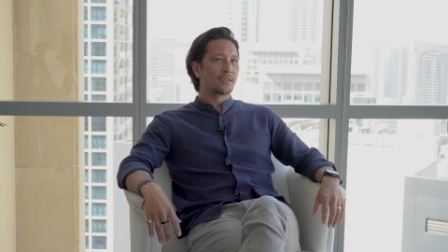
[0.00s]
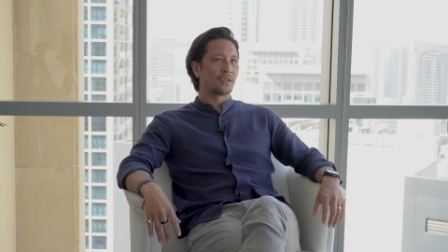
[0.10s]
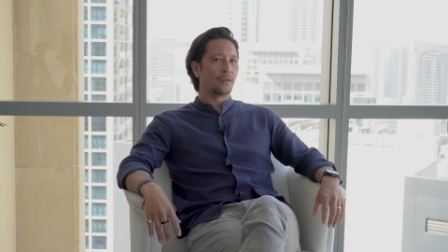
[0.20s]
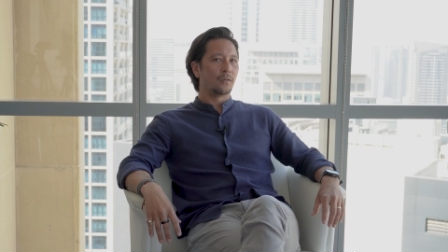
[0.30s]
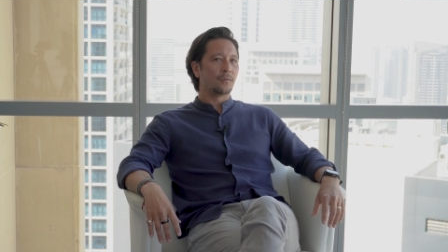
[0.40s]

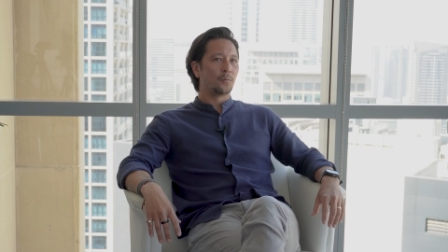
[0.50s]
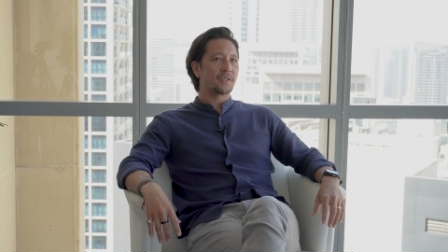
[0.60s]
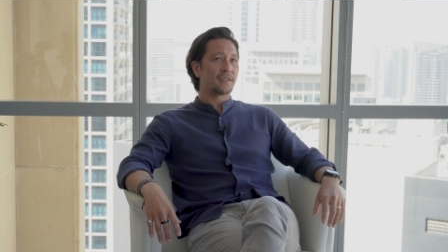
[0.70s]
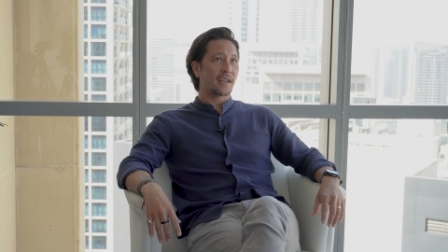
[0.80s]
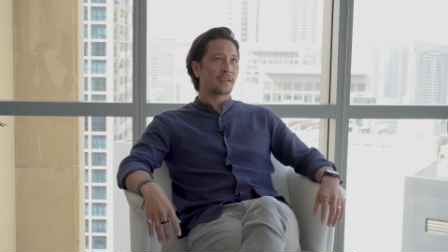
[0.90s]
So
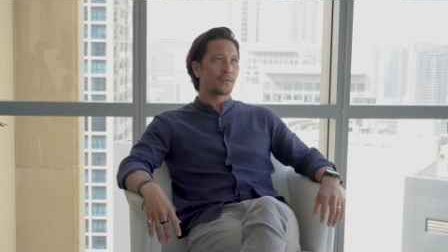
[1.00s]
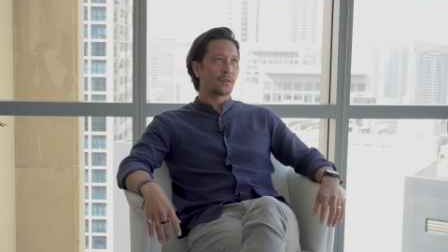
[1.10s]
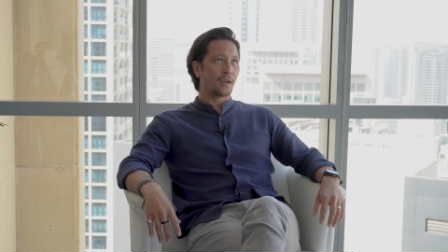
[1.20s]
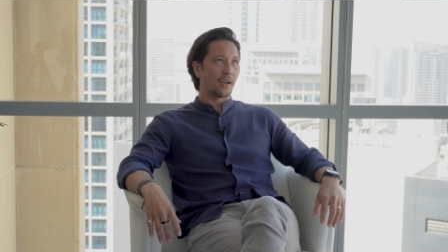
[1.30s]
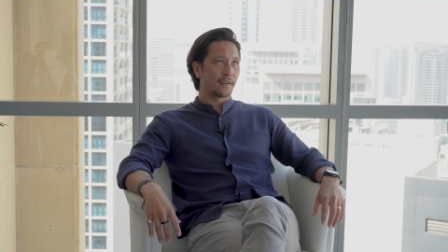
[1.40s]
what's next
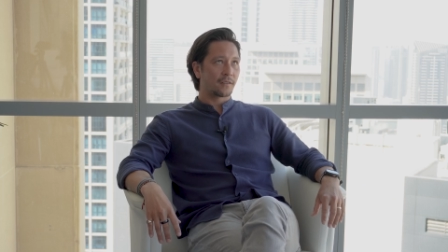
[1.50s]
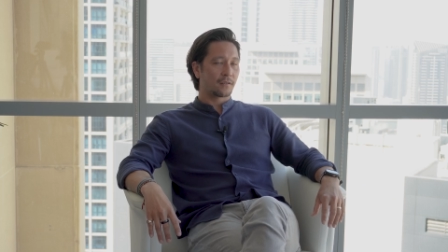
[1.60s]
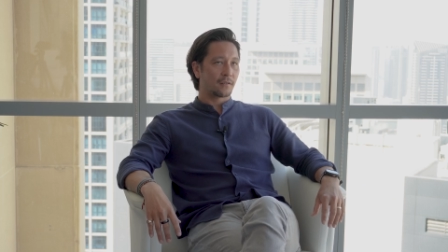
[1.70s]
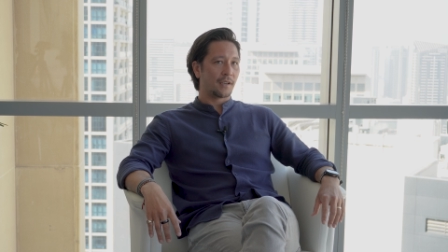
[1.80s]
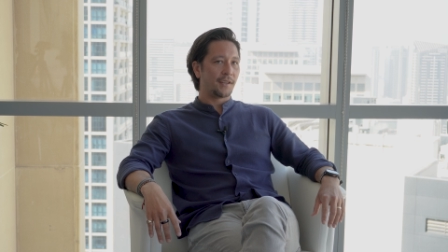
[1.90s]
for
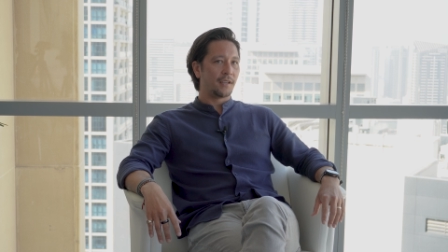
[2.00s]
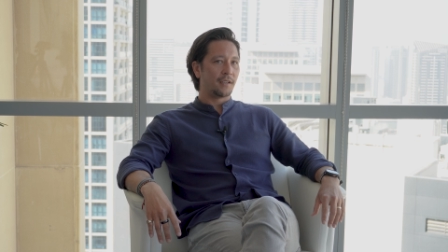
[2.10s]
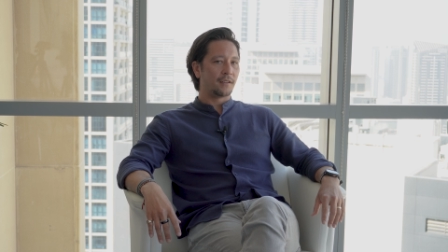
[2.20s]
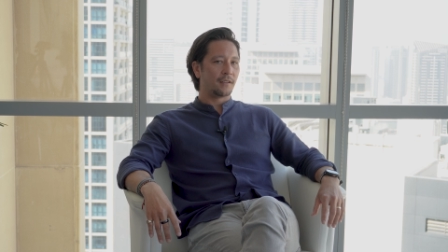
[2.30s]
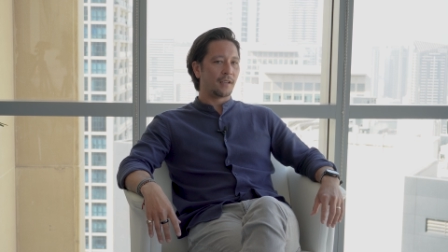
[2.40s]
us
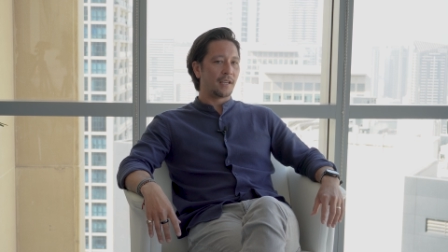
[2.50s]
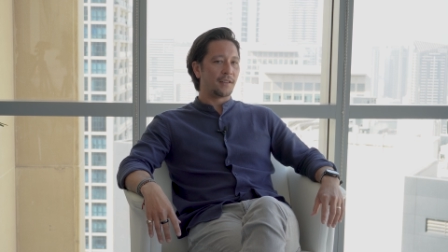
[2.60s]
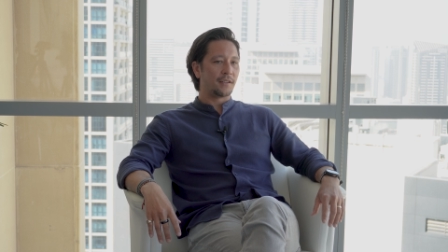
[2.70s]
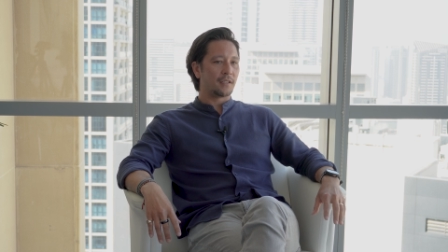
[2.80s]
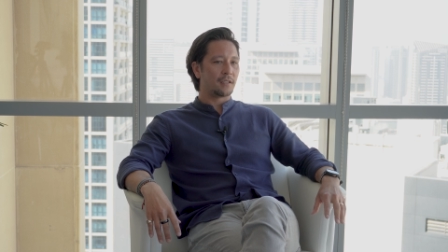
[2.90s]
in
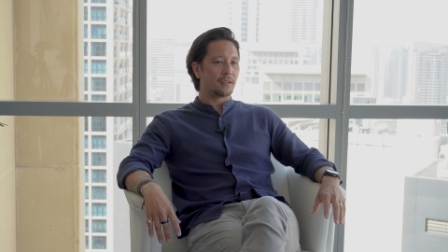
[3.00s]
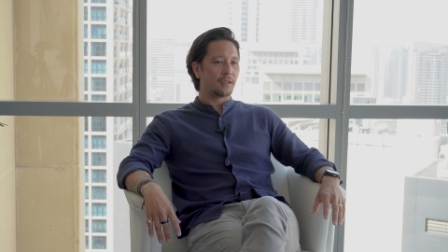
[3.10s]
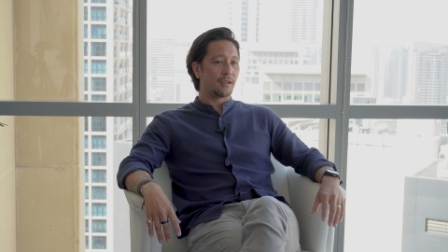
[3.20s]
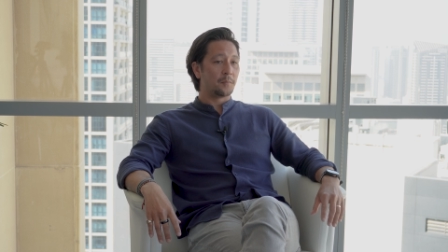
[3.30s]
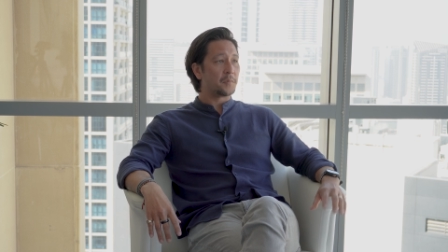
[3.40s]
in the
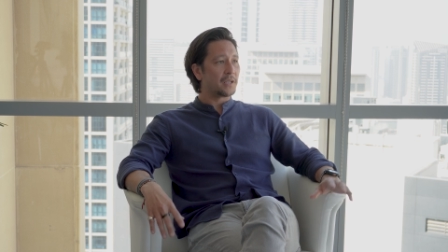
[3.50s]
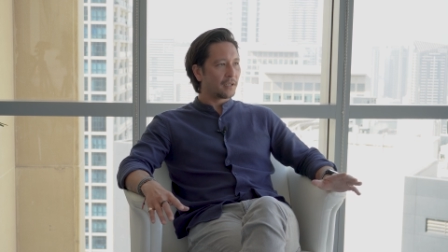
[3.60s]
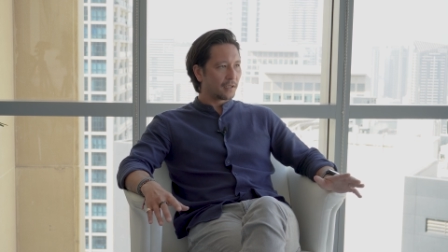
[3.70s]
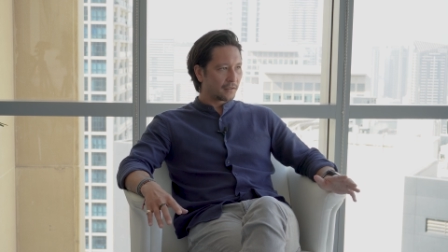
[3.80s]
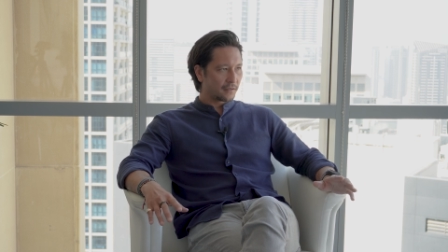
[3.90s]

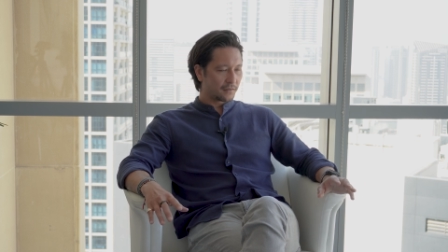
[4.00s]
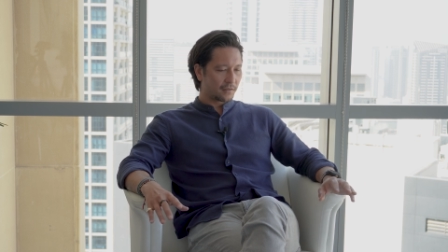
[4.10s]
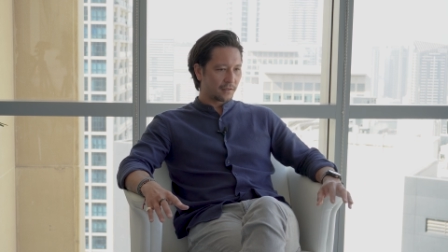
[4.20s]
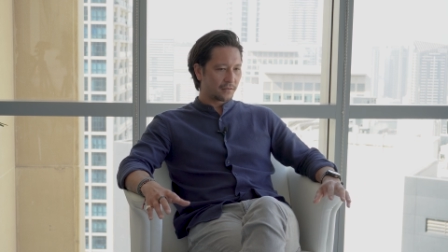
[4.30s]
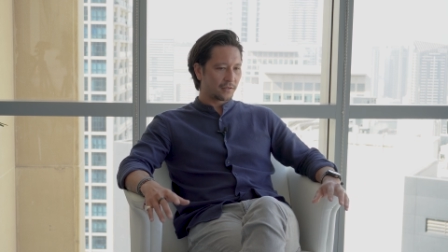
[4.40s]
immediate
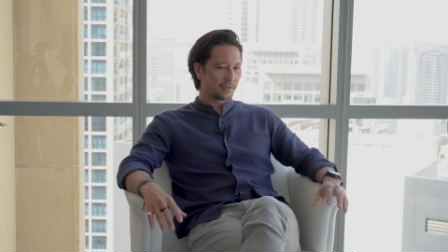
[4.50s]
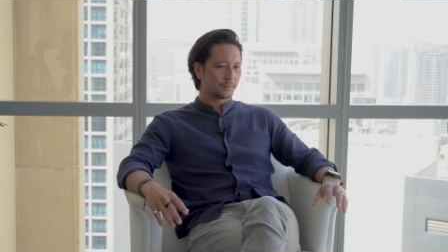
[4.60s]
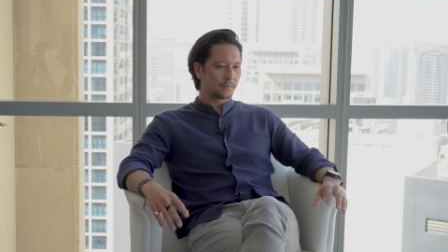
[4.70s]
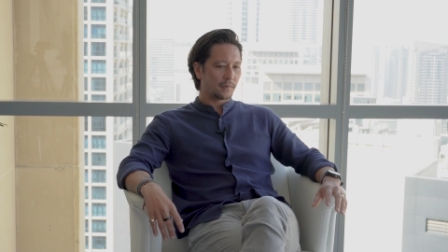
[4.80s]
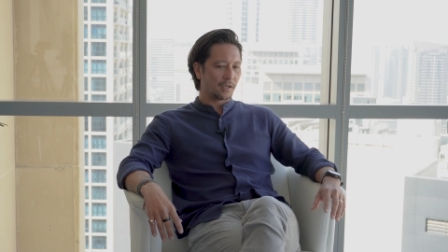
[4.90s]
ter term?